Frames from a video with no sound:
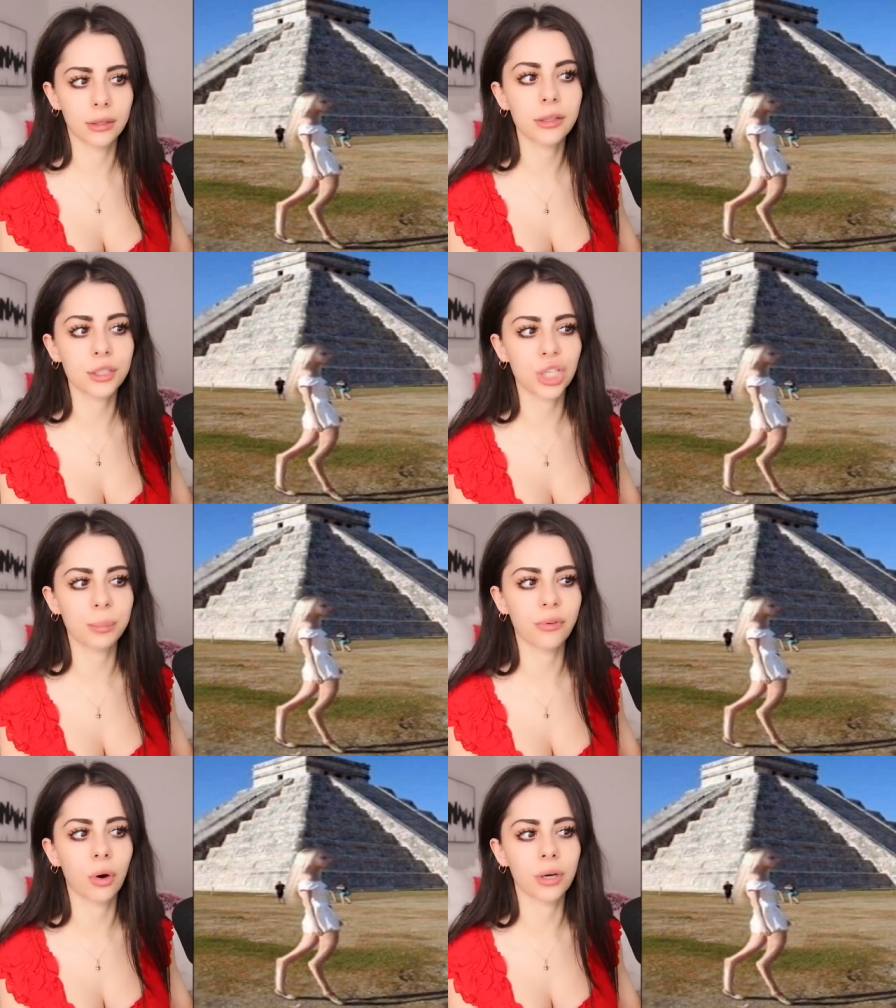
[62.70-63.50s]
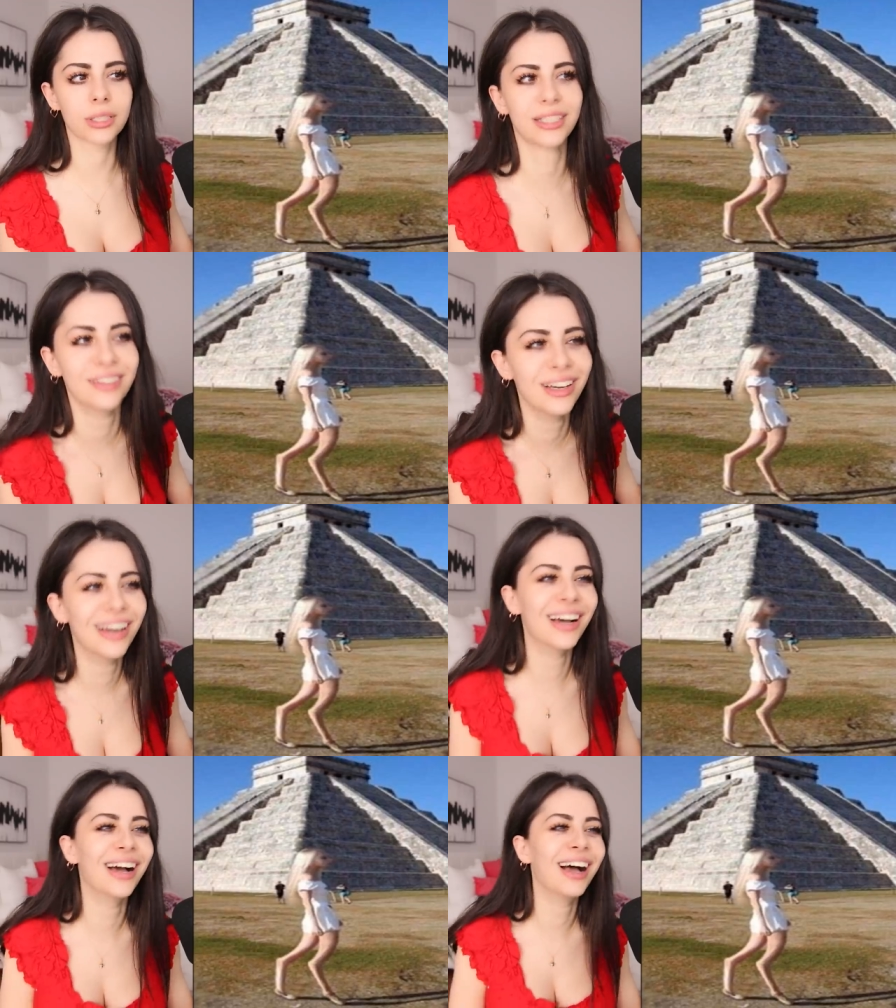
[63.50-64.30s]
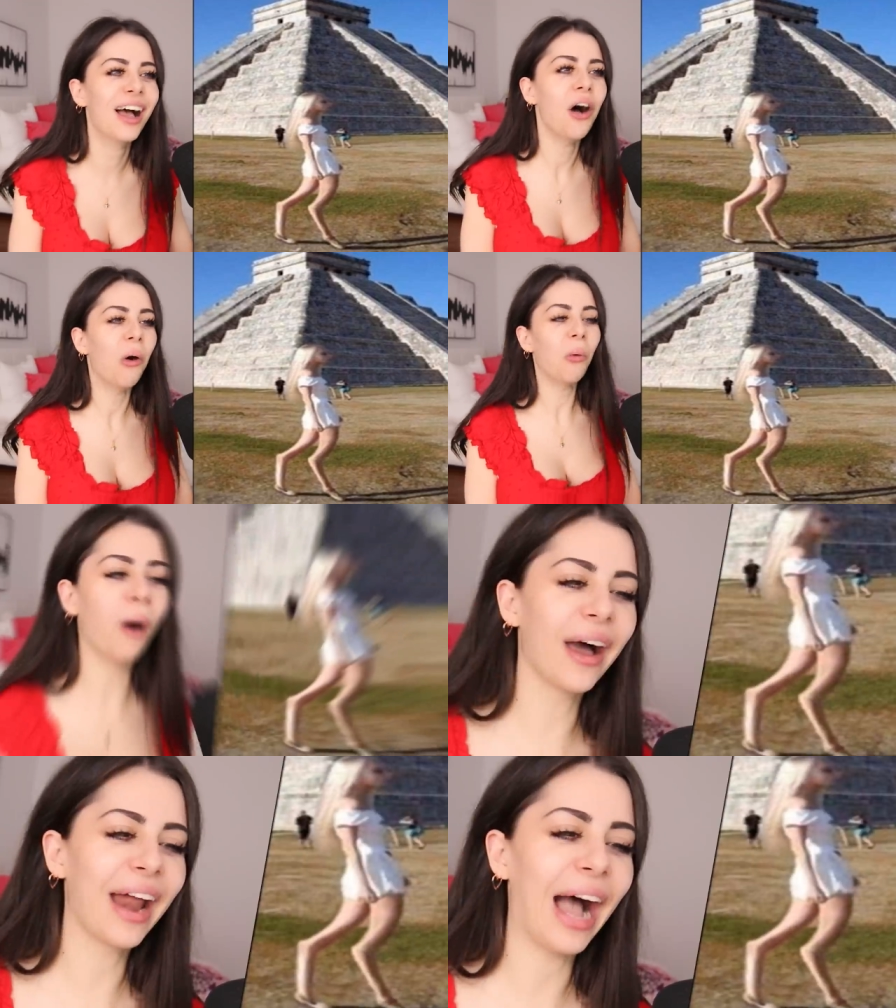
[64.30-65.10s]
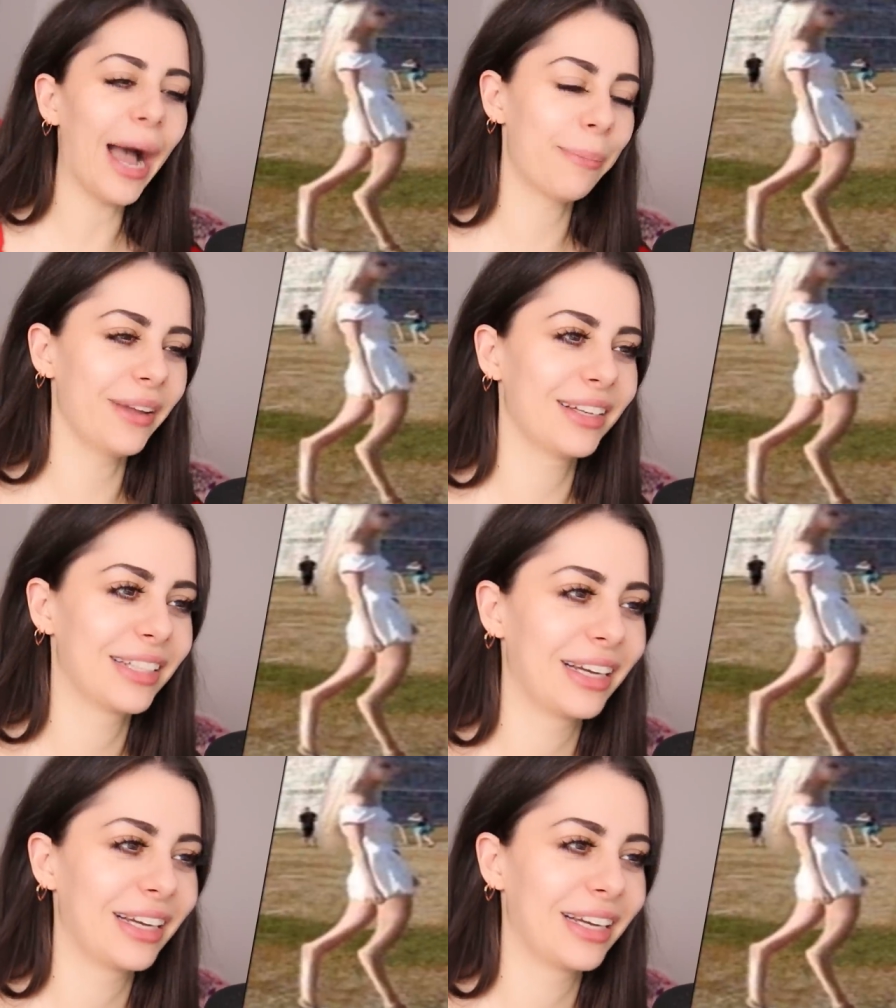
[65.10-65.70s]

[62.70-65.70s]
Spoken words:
in the shape of a horse. What happened